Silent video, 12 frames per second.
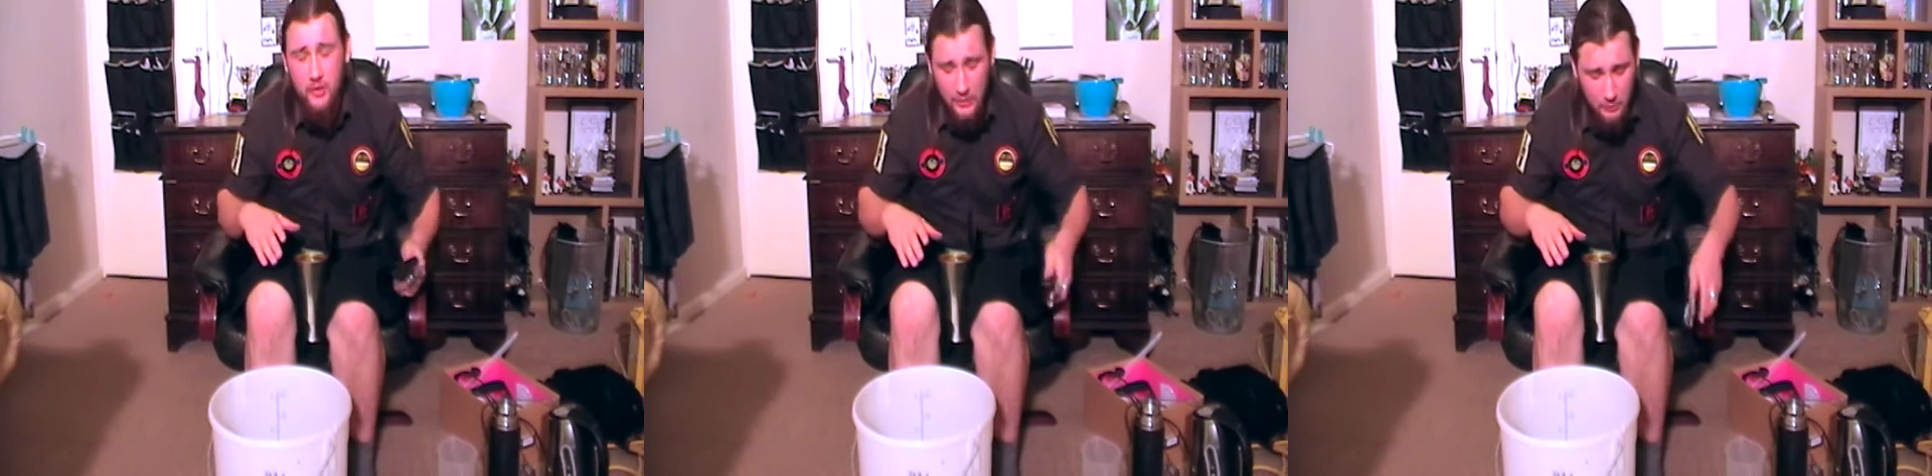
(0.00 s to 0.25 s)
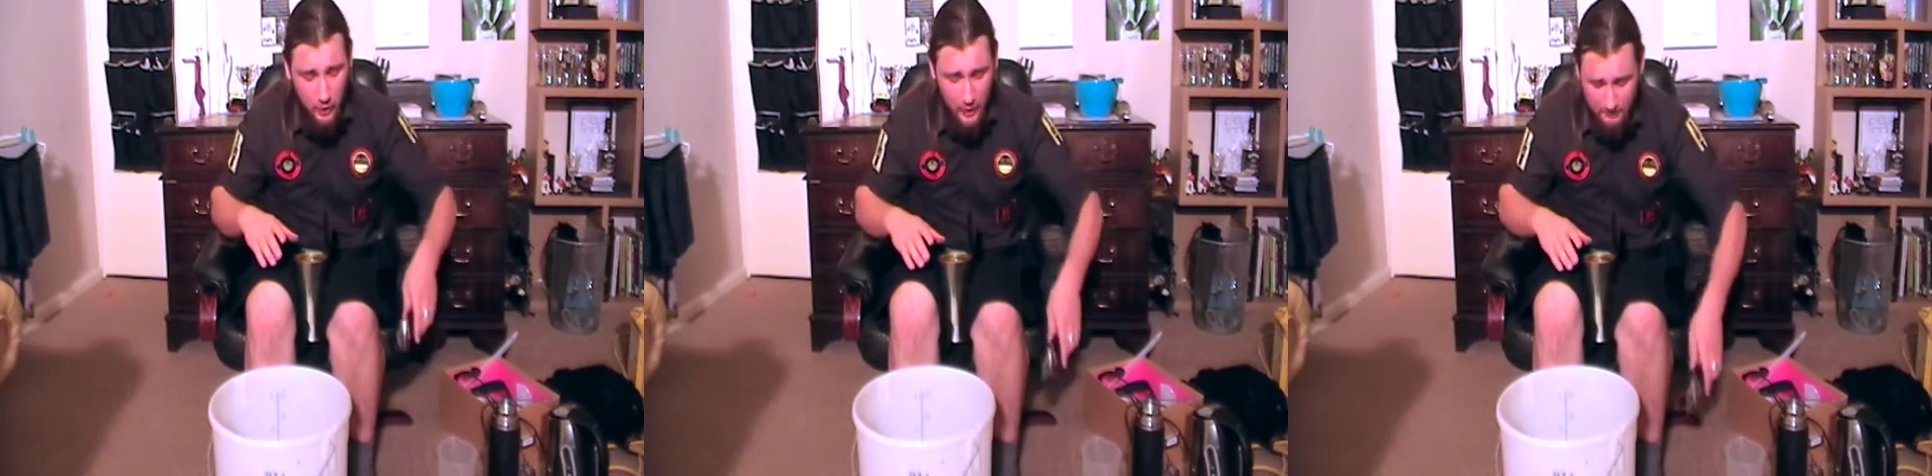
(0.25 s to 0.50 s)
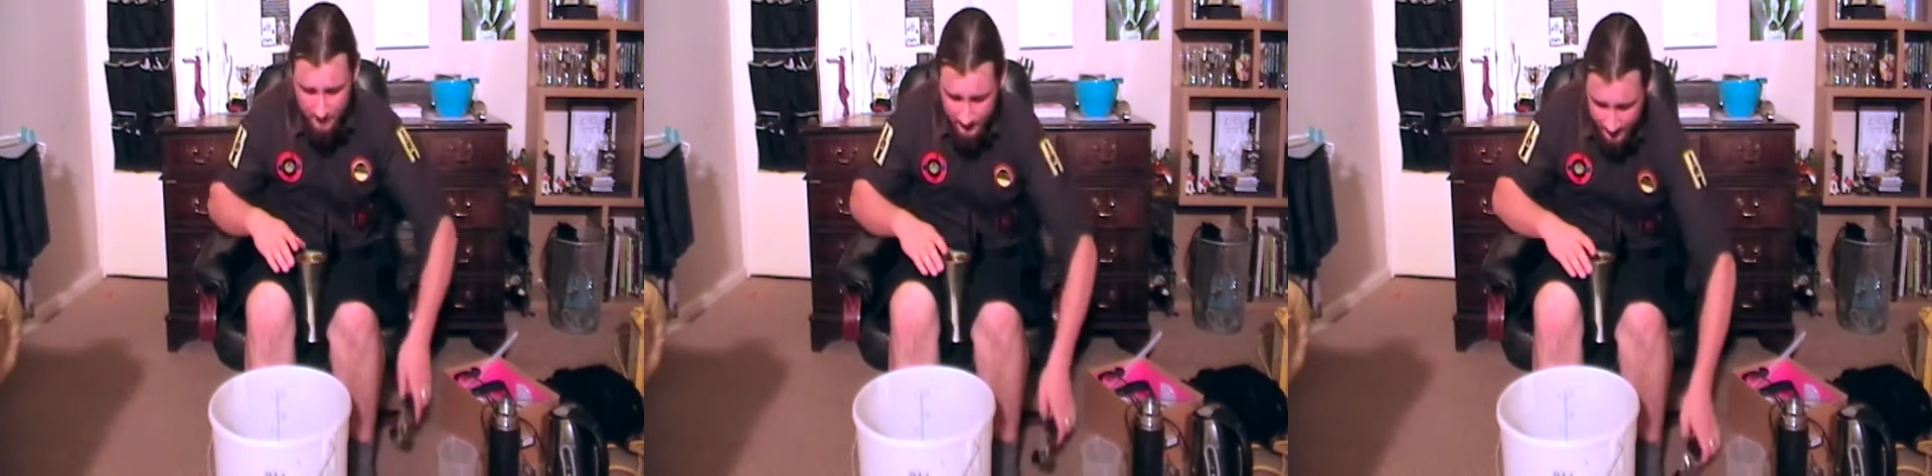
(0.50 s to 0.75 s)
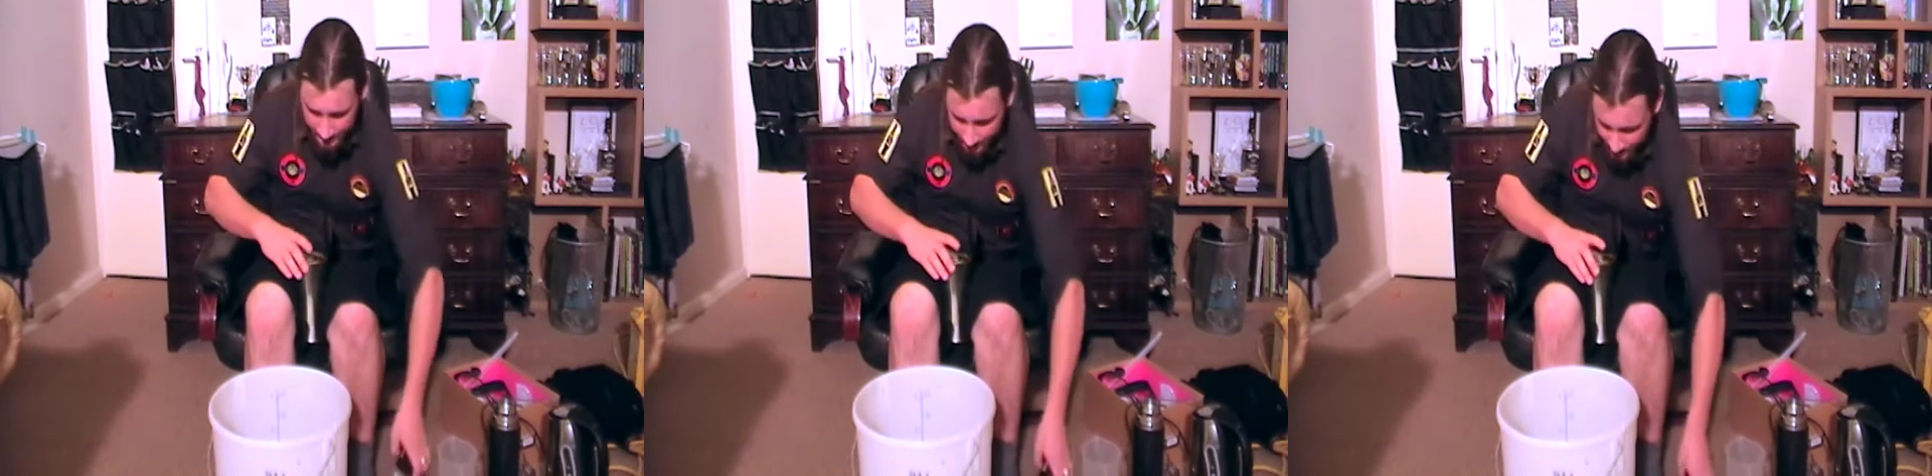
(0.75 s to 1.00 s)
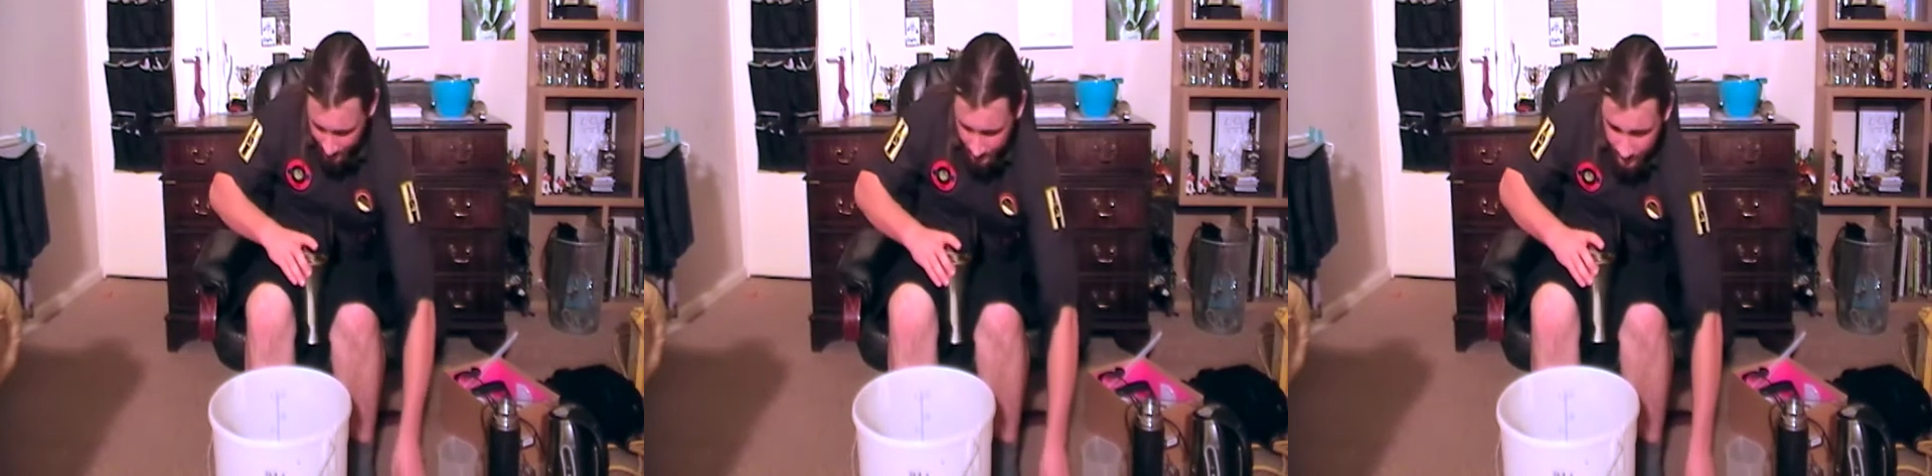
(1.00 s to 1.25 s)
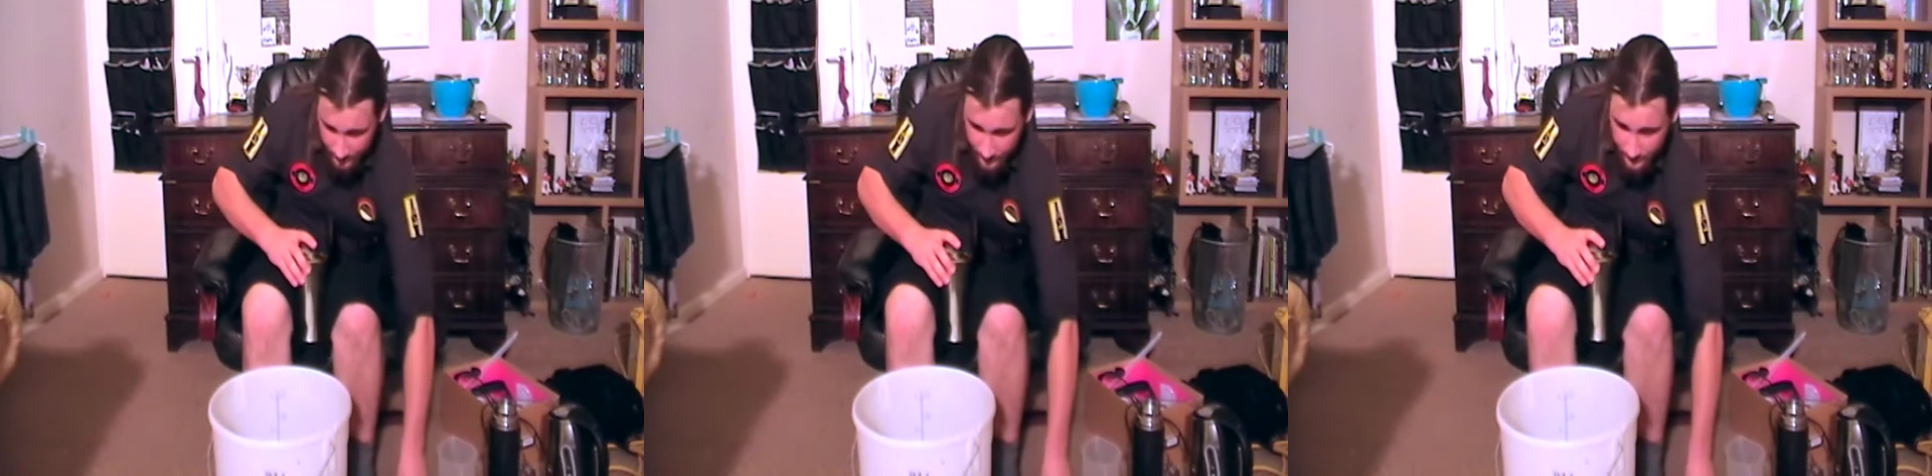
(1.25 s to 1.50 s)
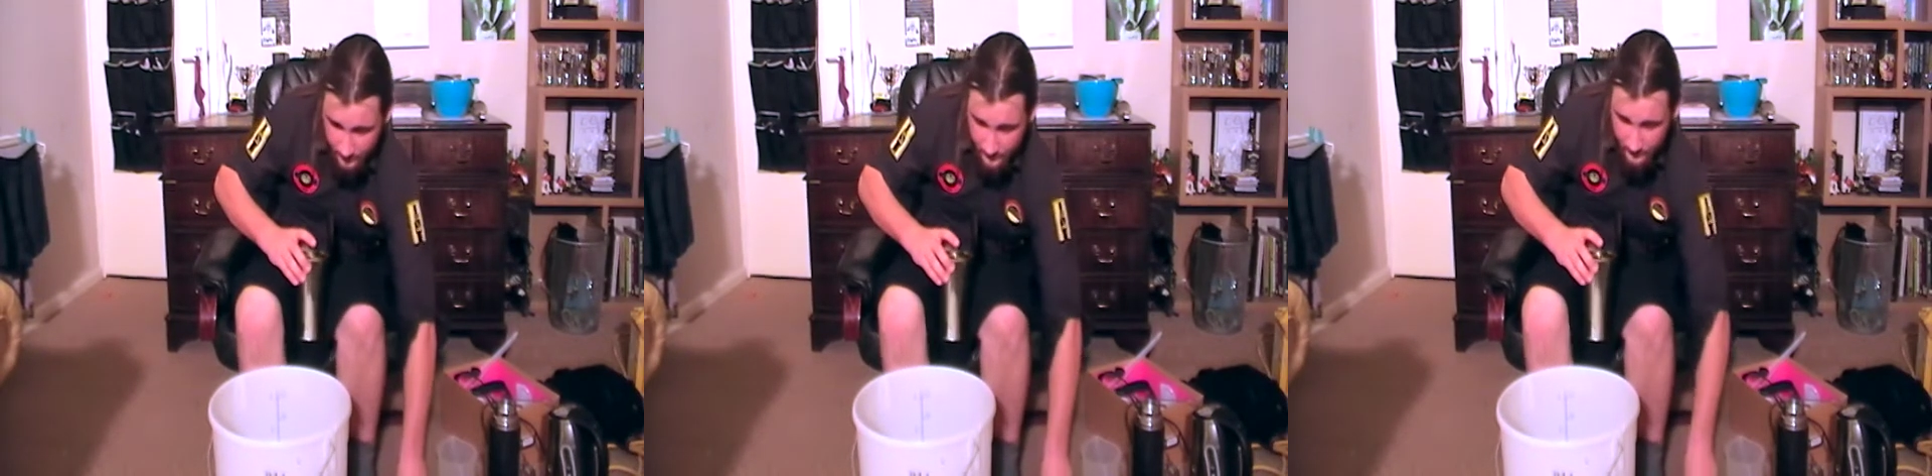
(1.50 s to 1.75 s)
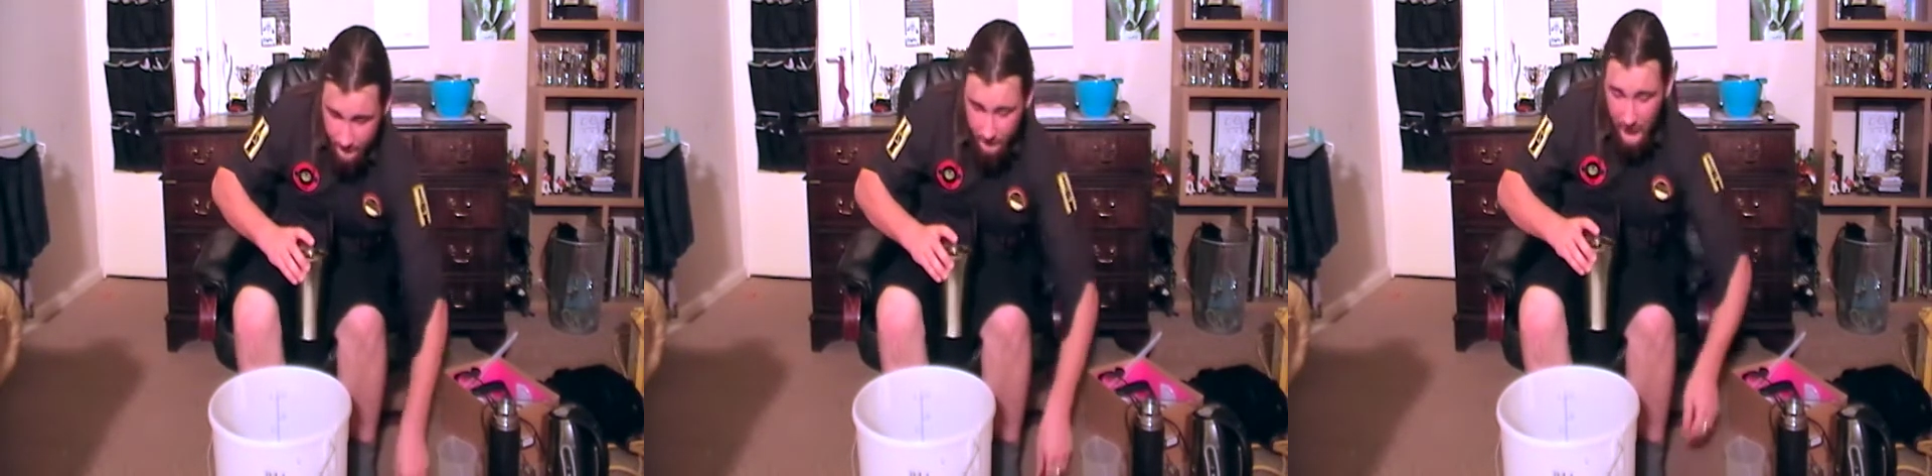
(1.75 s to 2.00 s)
the same time.
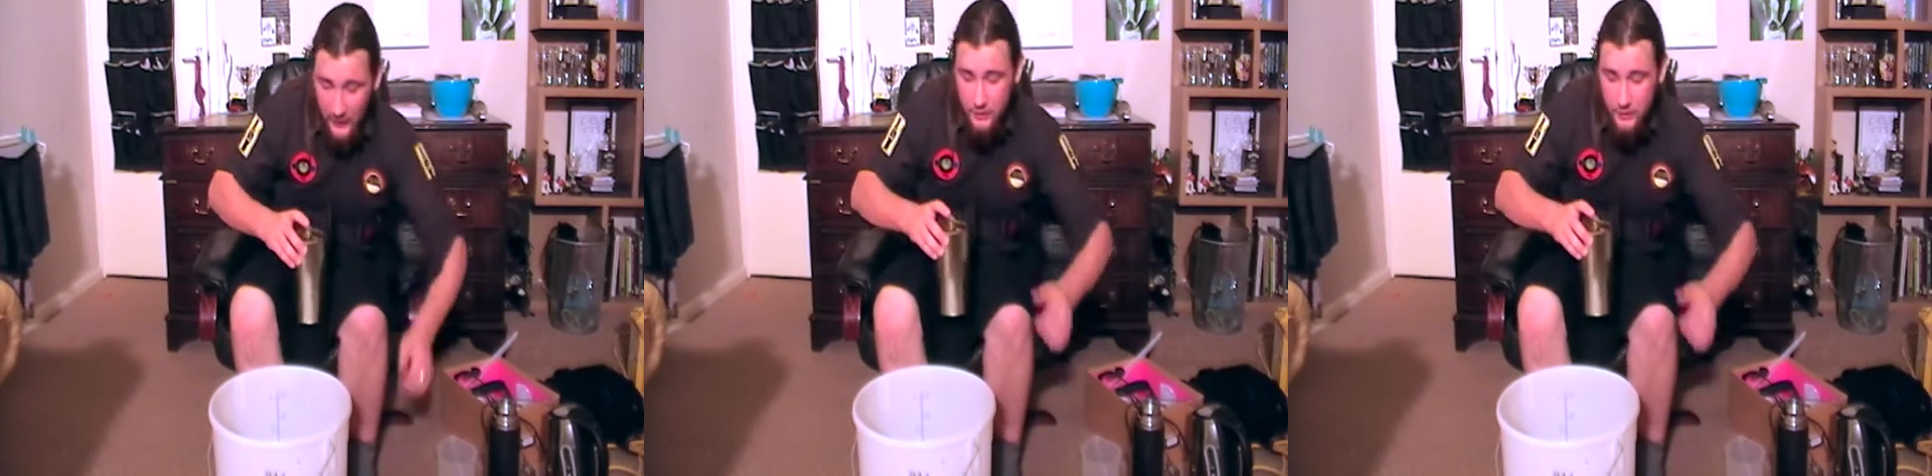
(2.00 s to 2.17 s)
But